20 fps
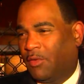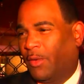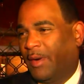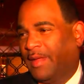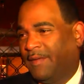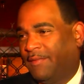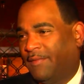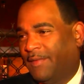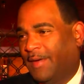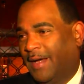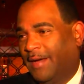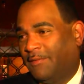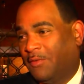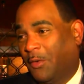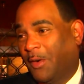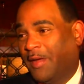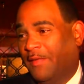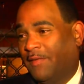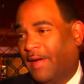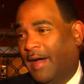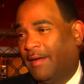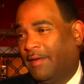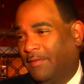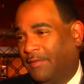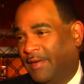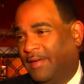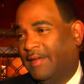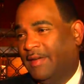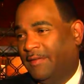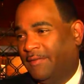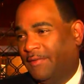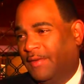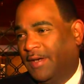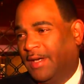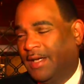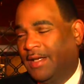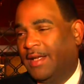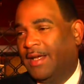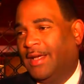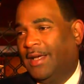40, uh, 45 to 50
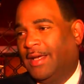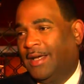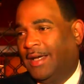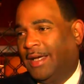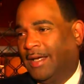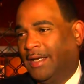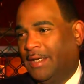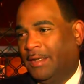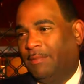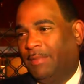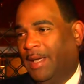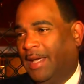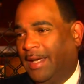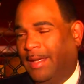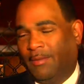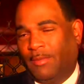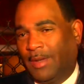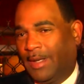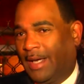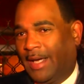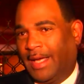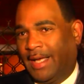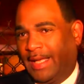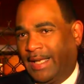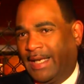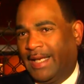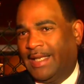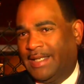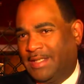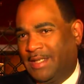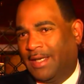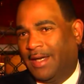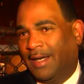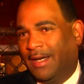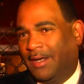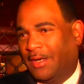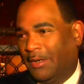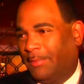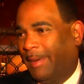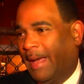foot, it could be uh, at least
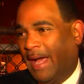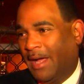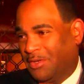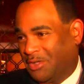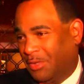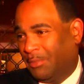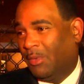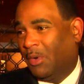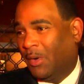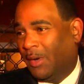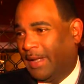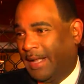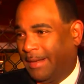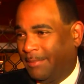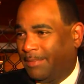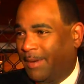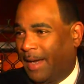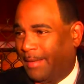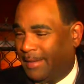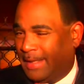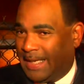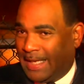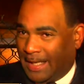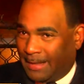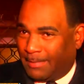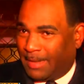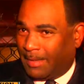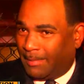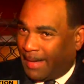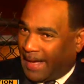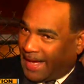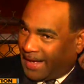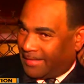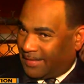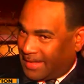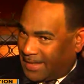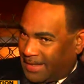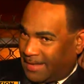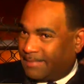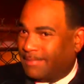100 pounds or more that probably hit him in the back
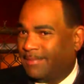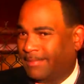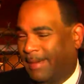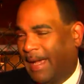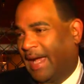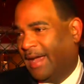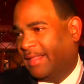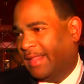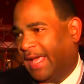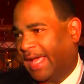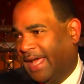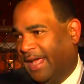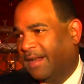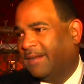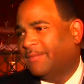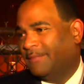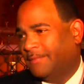of the back of the head.